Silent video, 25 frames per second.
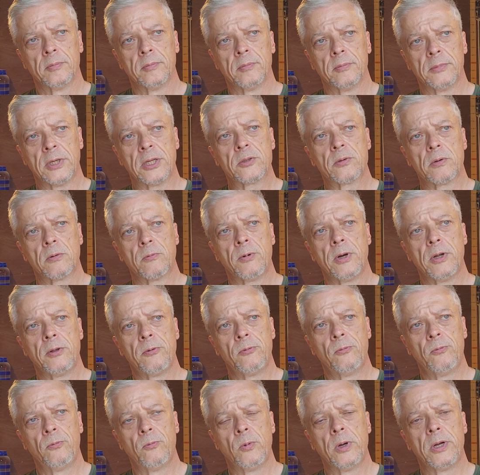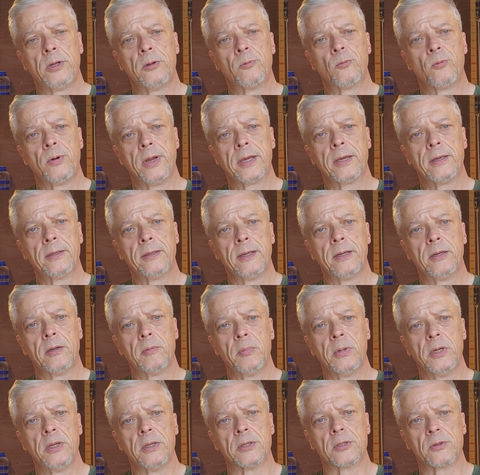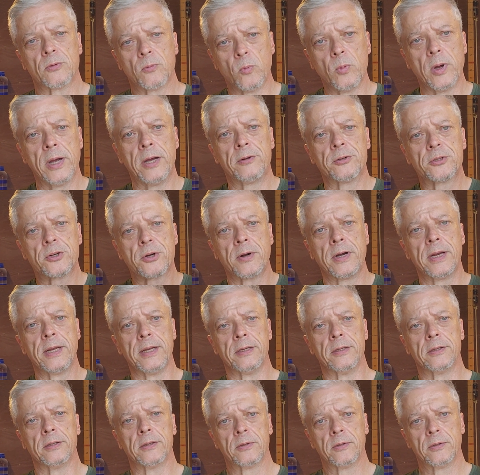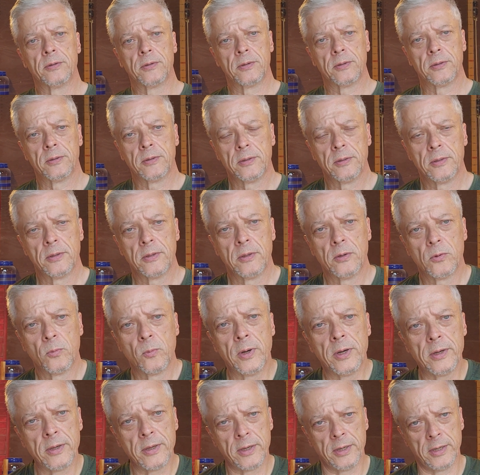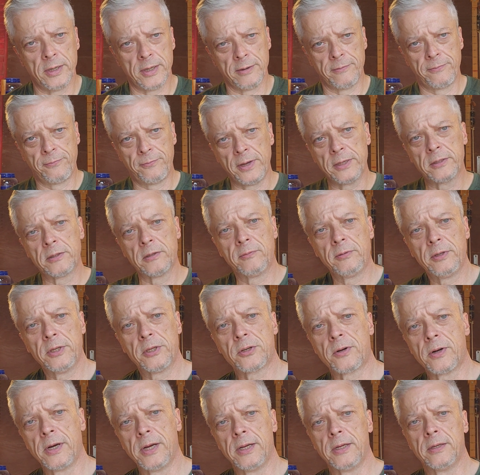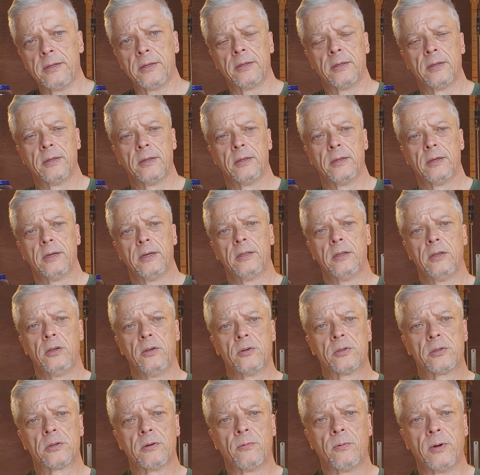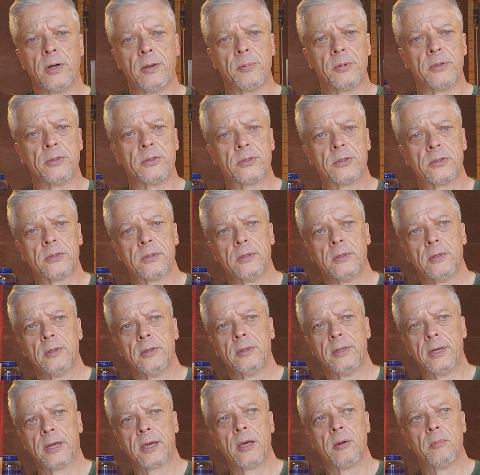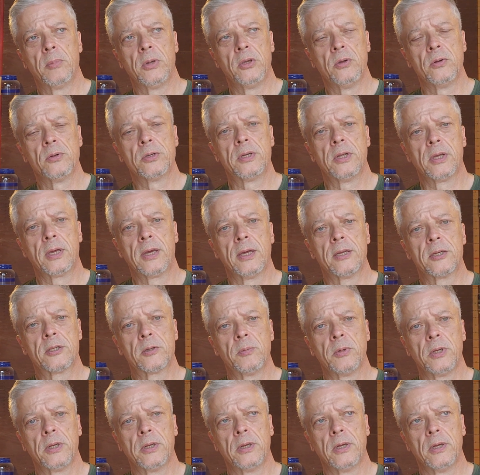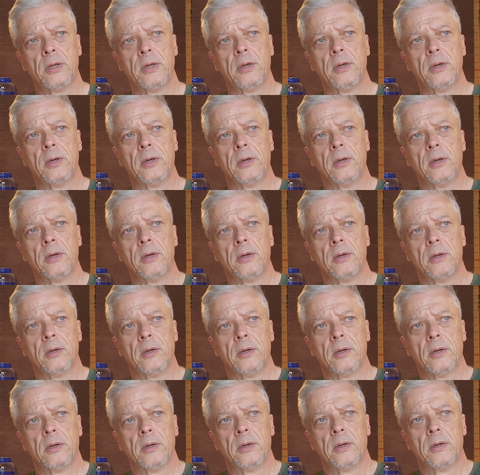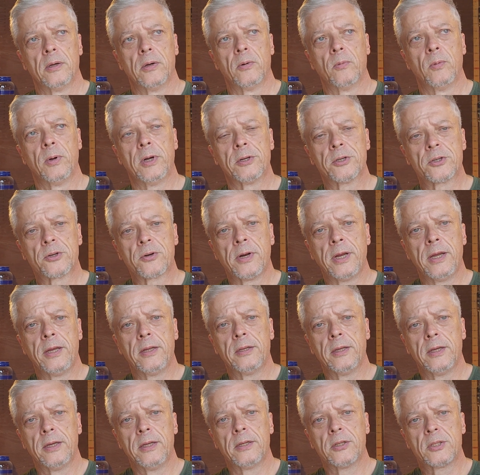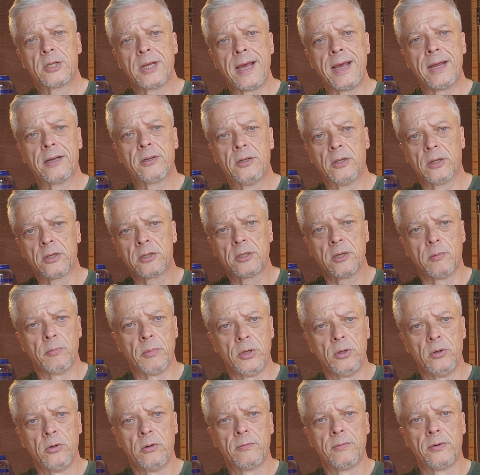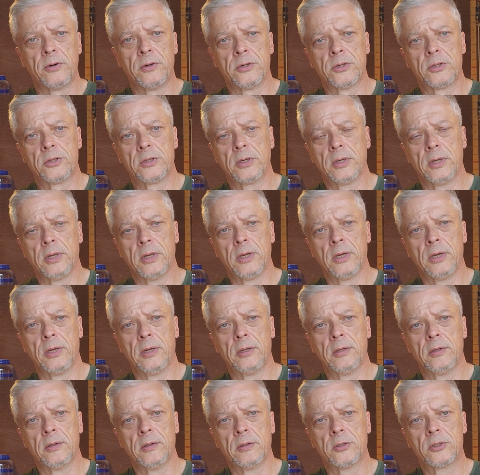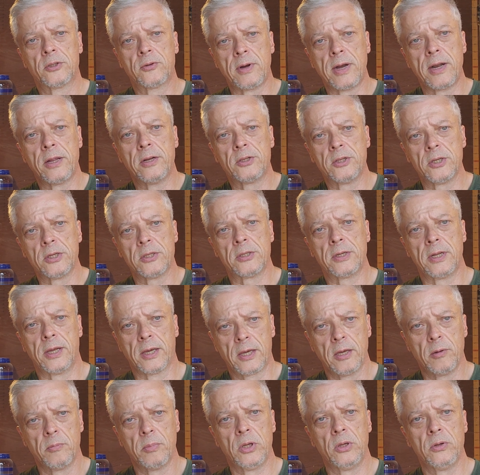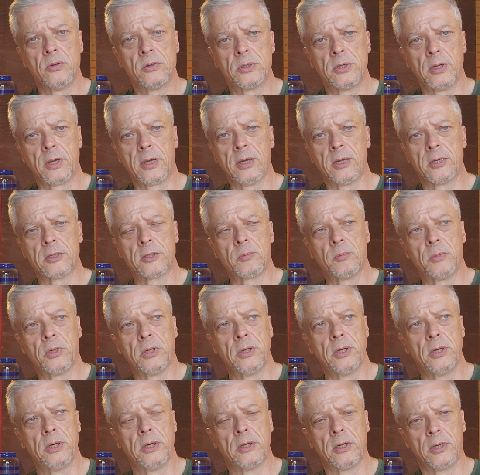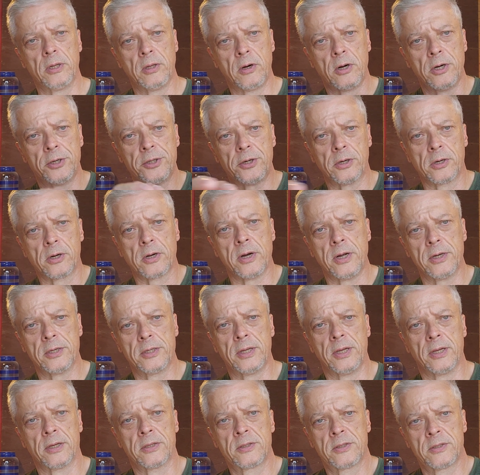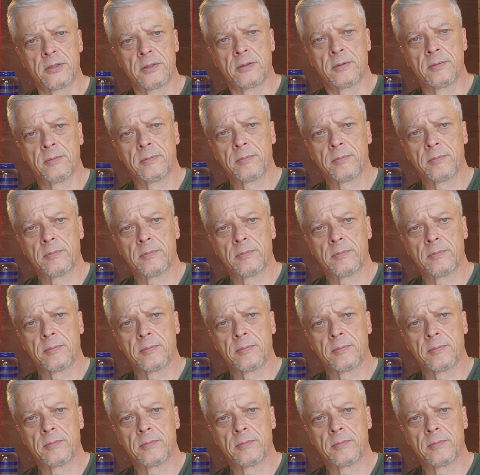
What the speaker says: That's what well regulated means. Well trained. Effectively trained in the use of weapons that can be used against me. Well trained in tactics and maneuvers and strategies that can be used against me in a larger context.